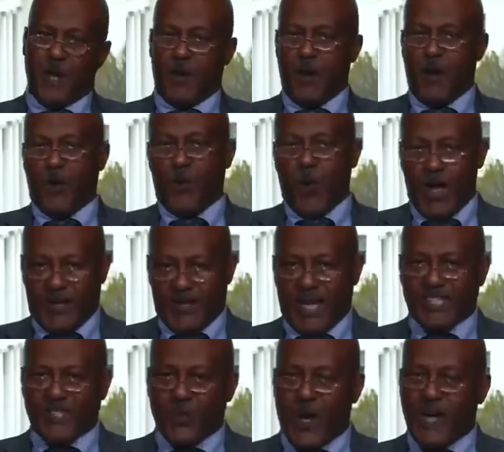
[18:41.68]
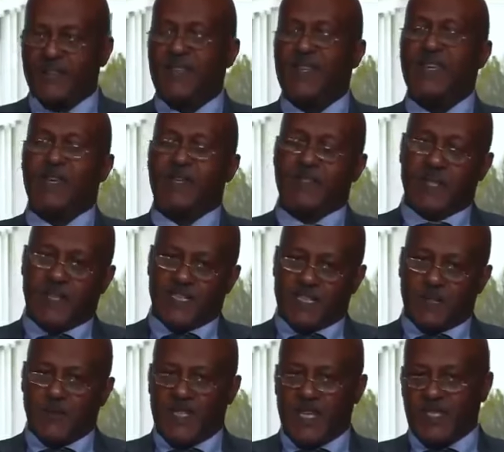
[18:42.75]
That's what the
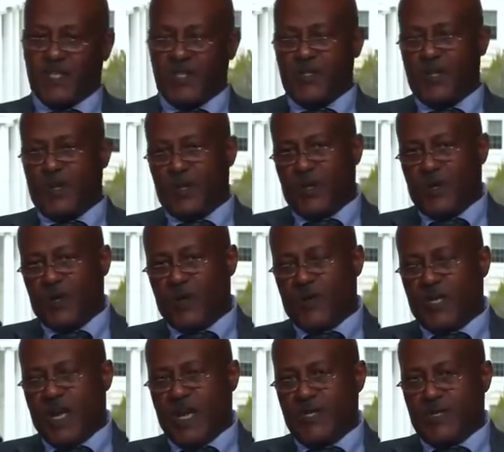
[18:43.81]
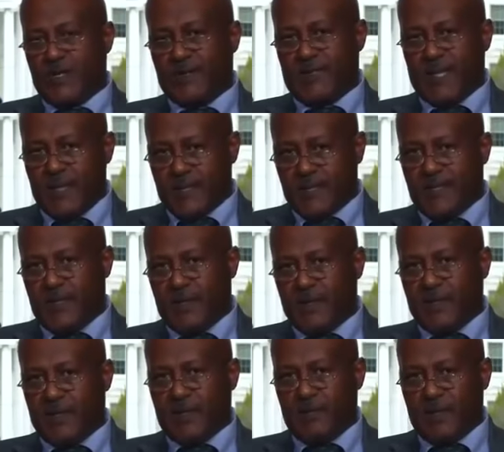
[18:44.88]
regime says. Look, under
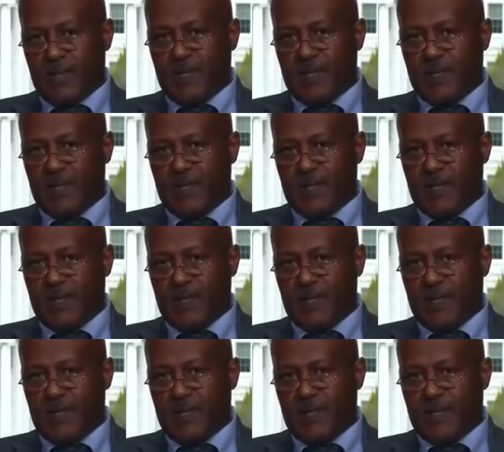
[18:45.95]
tyranny,